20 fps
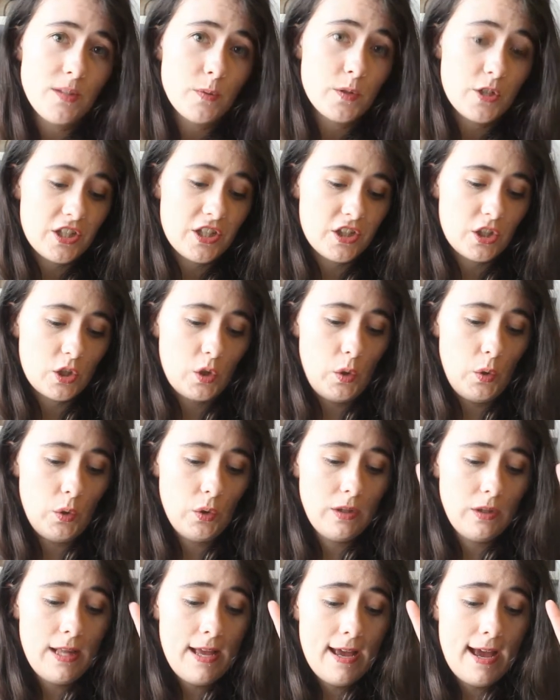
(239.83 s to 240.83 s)
which is The
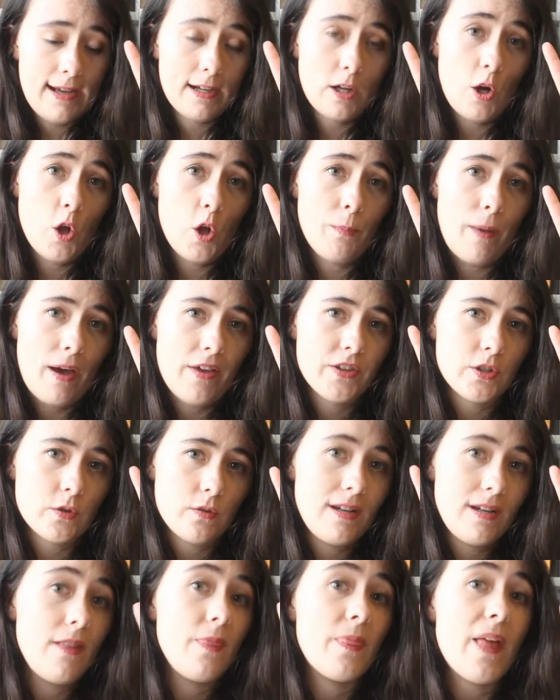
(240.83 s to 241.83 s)
Call and Cold Bath
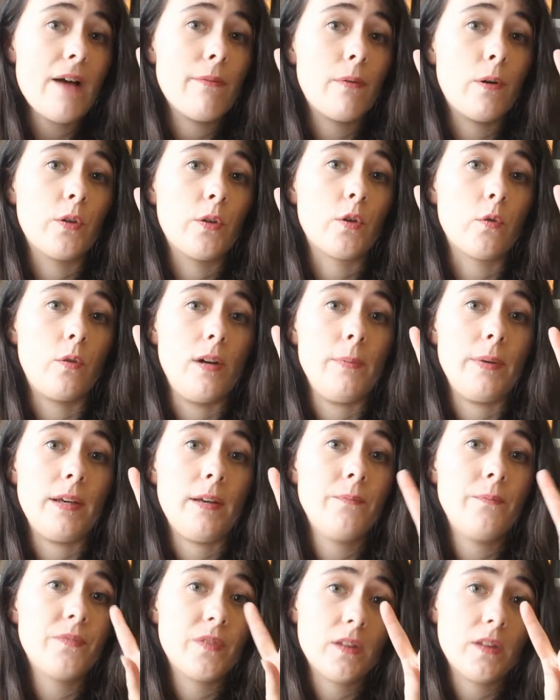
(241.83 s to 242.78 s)
Street. They're both creepy,